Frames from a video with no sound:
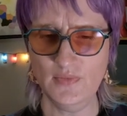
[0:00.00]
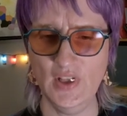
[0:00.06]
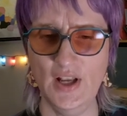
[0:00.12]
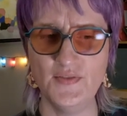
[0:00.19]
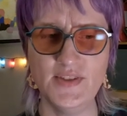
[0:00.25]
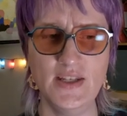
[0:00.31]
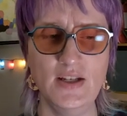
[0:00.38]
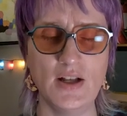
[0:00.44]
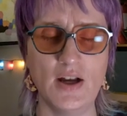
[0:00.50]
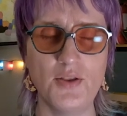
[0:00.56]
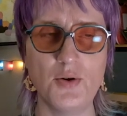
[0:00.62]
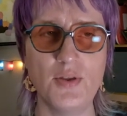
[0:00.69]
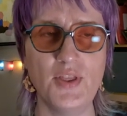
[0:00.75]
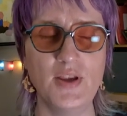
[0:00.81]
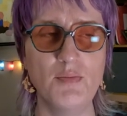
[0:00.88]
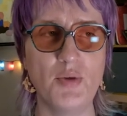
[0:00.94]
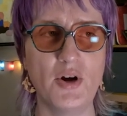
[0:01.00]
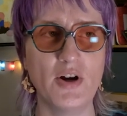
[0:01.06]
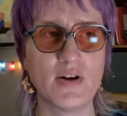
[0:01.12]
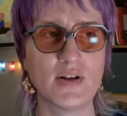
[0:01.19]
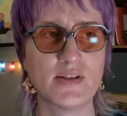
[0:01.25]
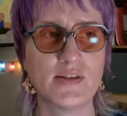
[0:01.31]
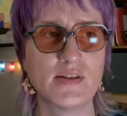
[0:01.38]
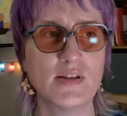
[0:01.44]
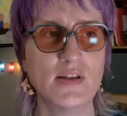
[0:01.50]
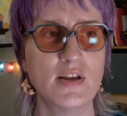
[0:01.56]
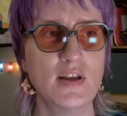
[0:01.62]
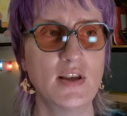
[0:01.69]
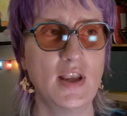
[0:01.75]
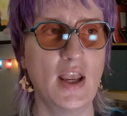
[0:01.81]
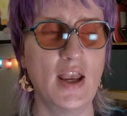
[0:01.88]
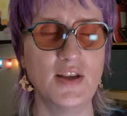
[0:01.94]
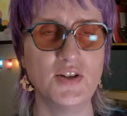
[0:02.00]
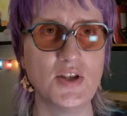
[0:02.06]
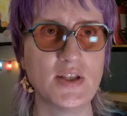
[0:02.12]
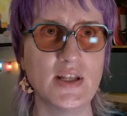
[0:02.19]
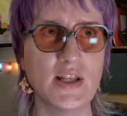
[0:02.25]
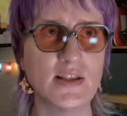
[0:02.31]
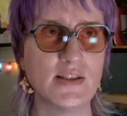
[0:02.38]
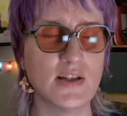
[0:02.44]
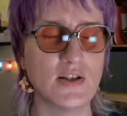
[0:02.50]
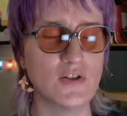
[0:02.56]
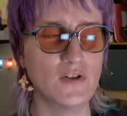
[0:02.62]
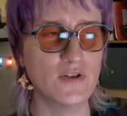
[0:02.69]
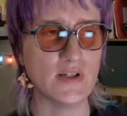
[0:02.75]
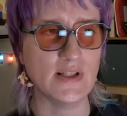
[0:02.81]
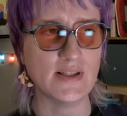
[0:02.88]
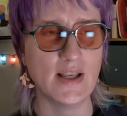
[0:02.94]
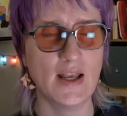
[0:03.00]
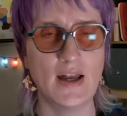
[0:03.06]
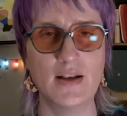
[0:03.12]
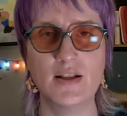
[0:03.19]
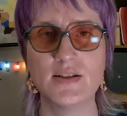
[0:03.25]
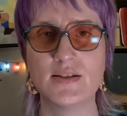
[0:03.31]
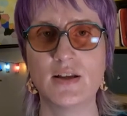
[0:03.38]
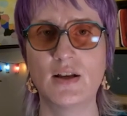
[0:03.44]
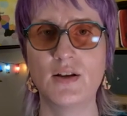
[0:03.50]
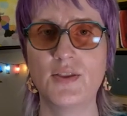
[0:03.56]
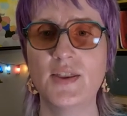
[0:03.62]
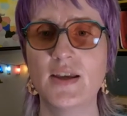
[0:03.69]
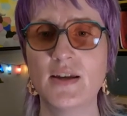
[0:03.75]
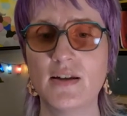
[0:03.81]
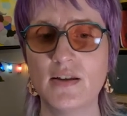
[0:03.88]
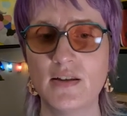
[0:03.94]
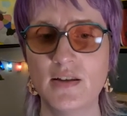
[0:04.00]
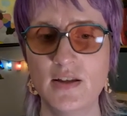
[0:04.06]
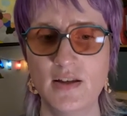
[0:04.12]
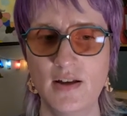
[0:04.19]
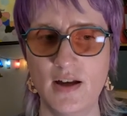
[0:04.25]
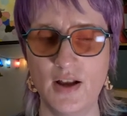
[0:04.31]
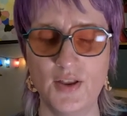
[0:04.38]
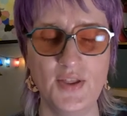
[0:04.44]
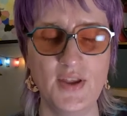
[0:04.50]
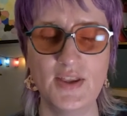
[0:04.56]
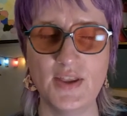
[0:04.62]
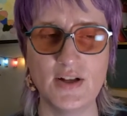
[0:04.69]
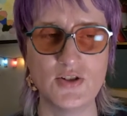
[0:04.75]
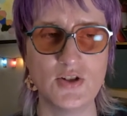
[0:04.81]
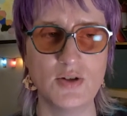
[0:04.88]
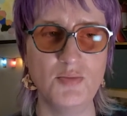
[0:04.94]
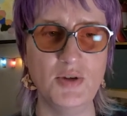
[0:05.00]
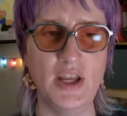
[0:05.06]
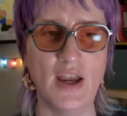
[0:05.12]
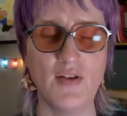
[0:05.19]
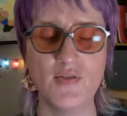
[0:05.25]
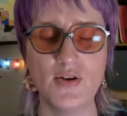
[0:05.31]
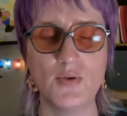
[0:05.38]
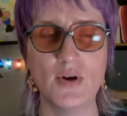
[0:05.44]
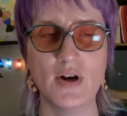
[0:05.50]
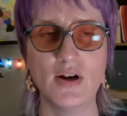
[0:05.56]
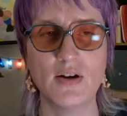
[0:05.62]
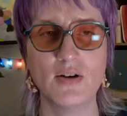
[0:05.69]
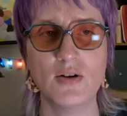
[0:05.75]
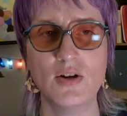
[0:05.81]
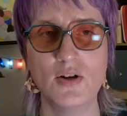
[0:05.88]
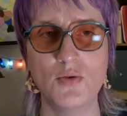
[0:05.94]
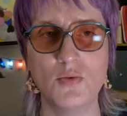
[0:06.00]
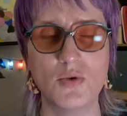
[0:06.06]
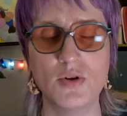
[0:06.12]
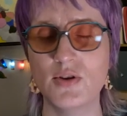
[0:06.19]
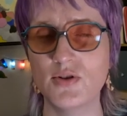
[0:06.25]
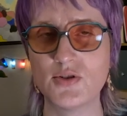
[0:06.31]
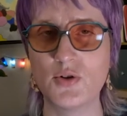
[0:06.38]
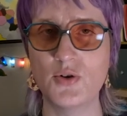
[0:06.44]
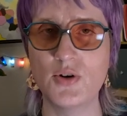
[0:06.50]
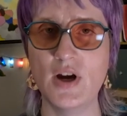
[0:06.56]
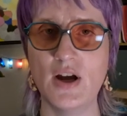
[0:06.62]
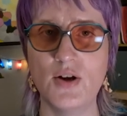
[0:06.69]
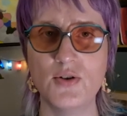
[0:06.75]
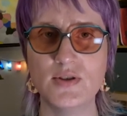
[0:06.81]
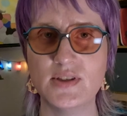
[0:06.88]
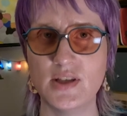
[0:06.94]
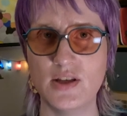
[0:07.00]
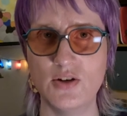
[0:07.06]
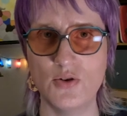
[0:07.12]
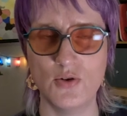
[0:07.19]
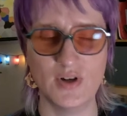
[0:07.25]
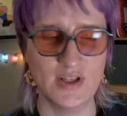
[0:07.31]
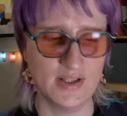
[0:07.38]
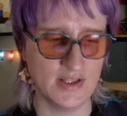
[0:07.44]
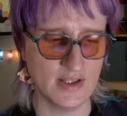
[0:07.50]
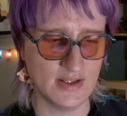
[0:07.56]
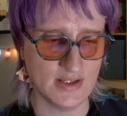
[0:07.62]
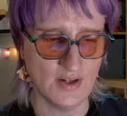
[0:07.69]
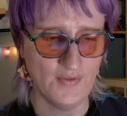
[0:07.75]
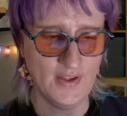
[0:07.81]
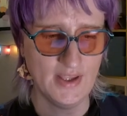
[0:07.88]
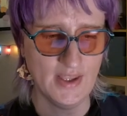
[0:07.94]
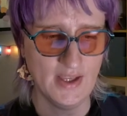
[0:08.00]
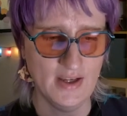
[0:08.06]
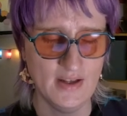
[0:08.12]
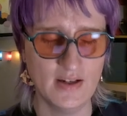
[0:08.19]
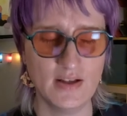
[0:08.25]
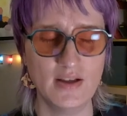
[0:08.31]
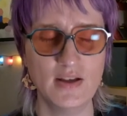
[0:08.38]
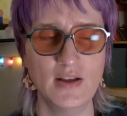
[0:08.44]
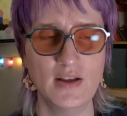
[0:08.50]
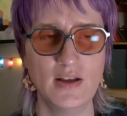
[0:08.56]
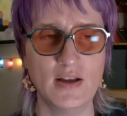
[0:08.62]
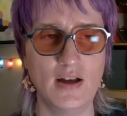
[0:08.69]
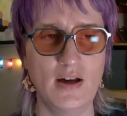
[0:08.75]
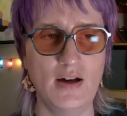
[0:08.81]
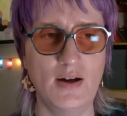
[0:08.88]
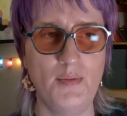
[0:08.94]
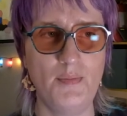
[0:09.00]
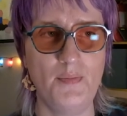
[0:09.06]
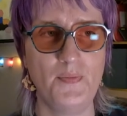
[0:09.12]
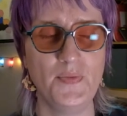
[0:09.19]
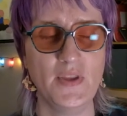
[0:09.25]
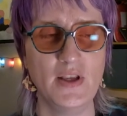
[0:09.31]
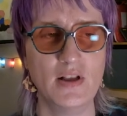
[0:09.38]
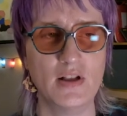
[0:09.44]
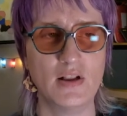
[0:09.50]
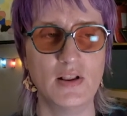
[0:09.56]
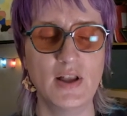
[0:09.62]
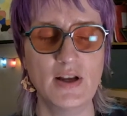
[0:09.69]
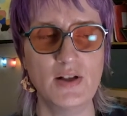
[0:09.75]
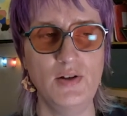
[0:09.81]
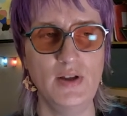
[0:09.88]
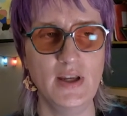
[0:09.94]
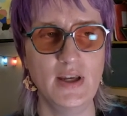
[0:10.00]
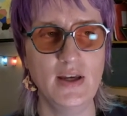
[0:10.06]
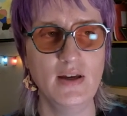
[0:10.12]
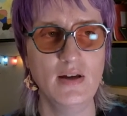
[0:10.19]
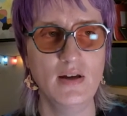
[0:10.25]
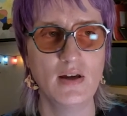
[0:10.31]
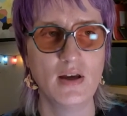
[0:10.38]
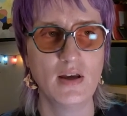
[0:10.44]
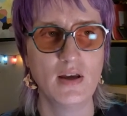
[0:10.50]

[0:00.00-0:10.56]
I've seen other theme parks and just institutions adding this kind of thing. And I think that should be everywhere where there's crowds and noise and stuff like that. Um, luckily,